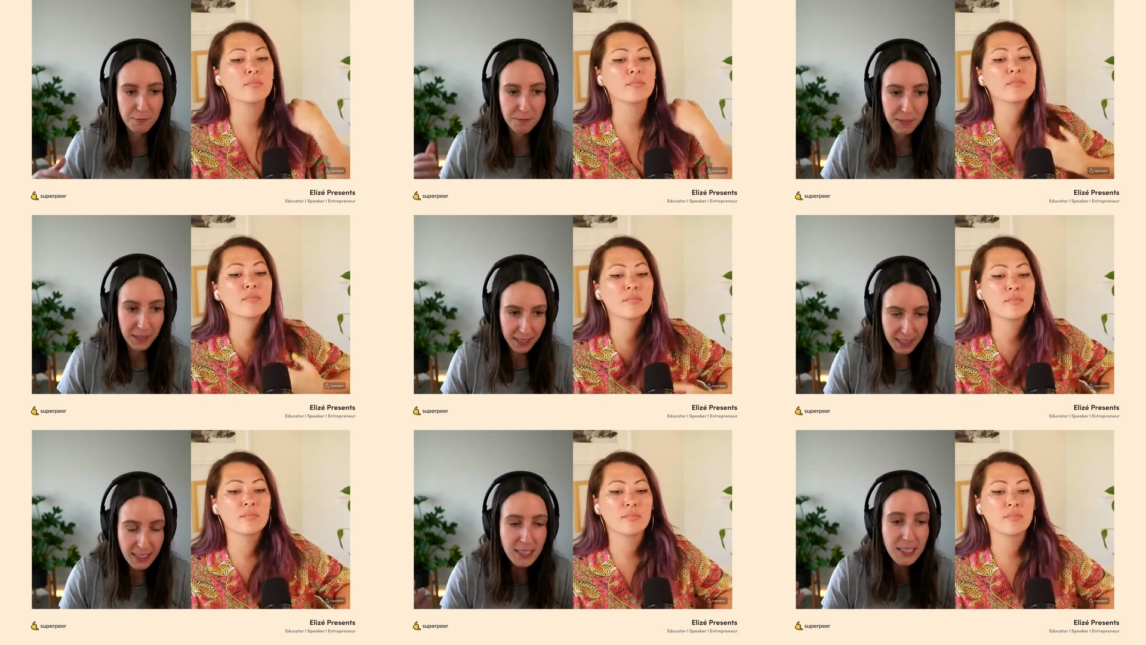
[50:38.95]

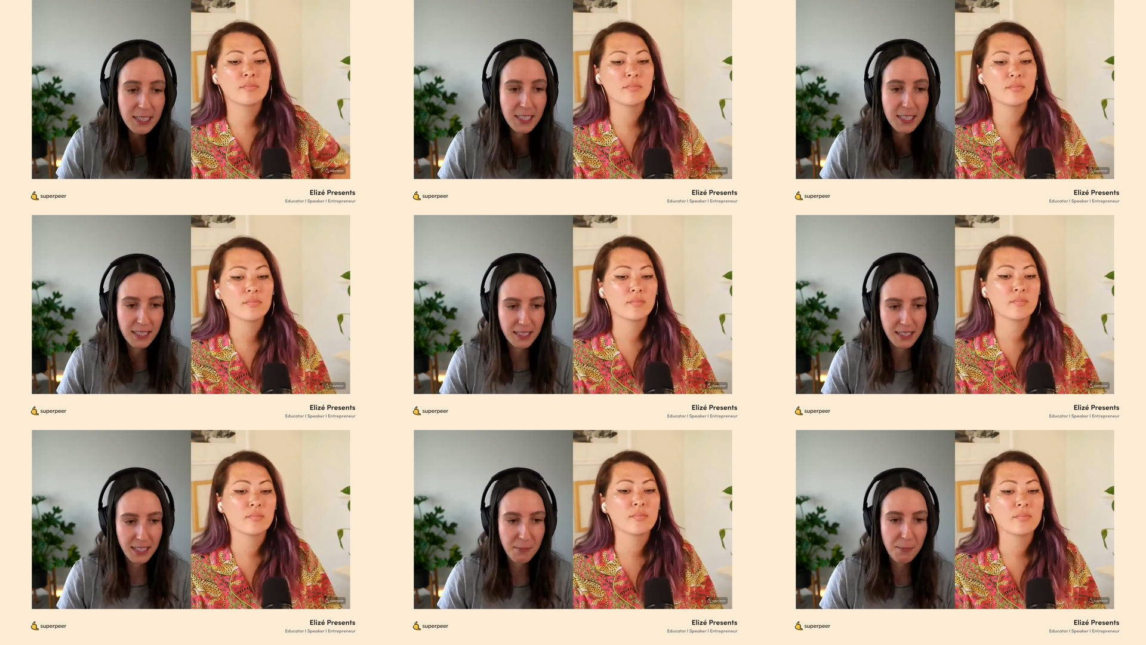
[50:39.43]

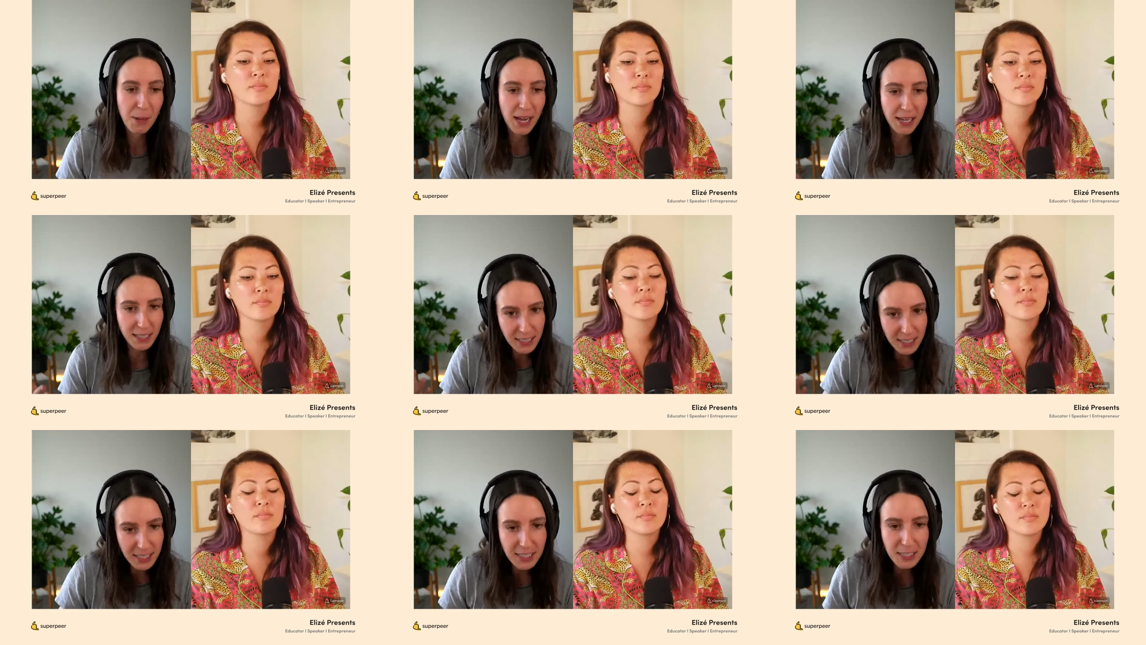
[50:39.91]
Speaker 1: listeners and
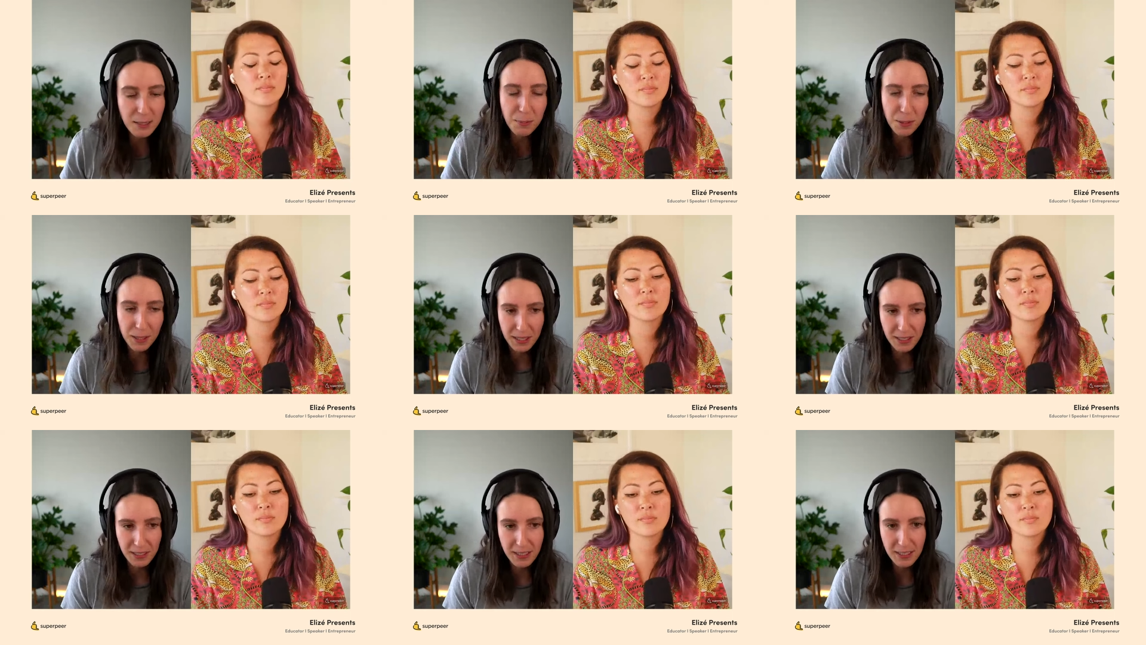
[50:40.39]

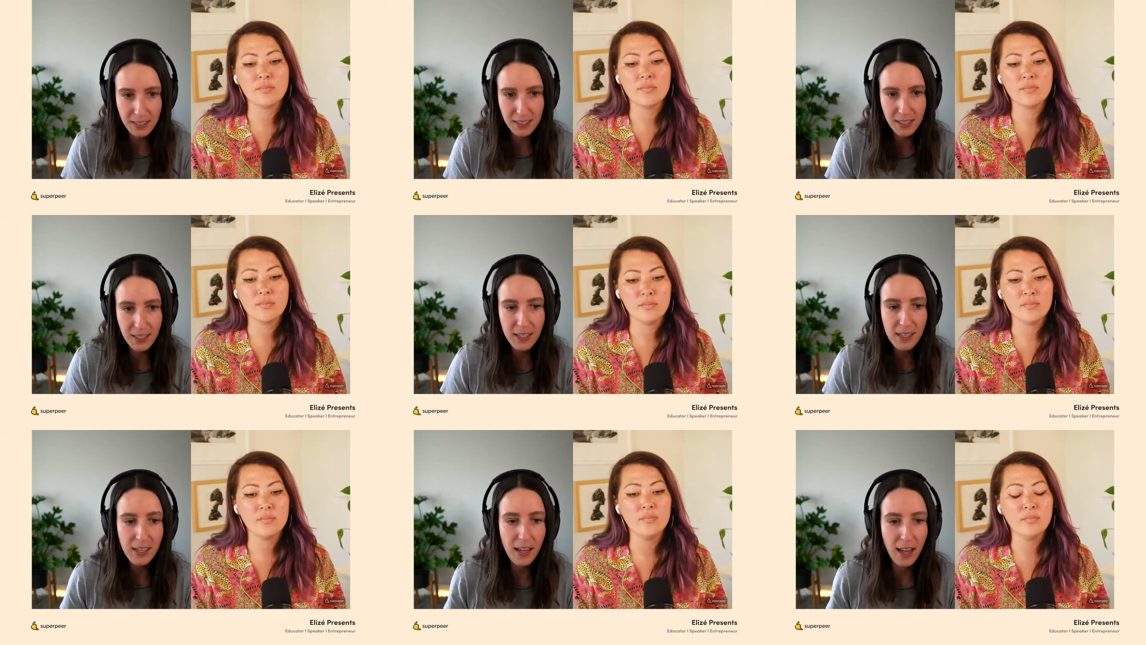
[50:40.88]
participants
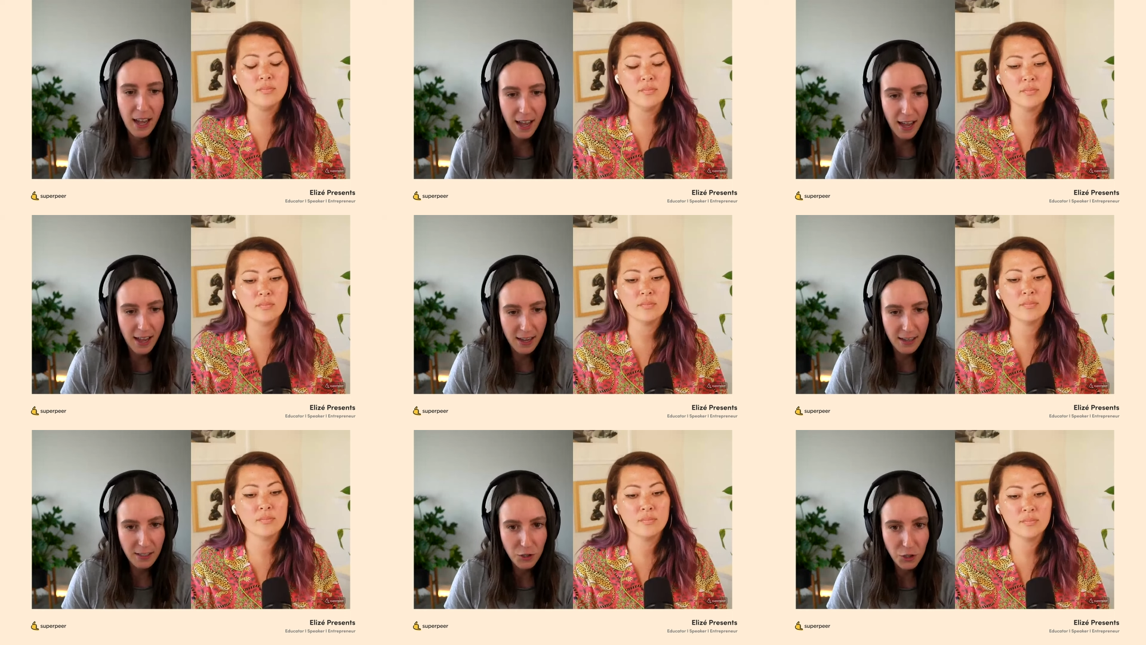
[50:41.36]
uh,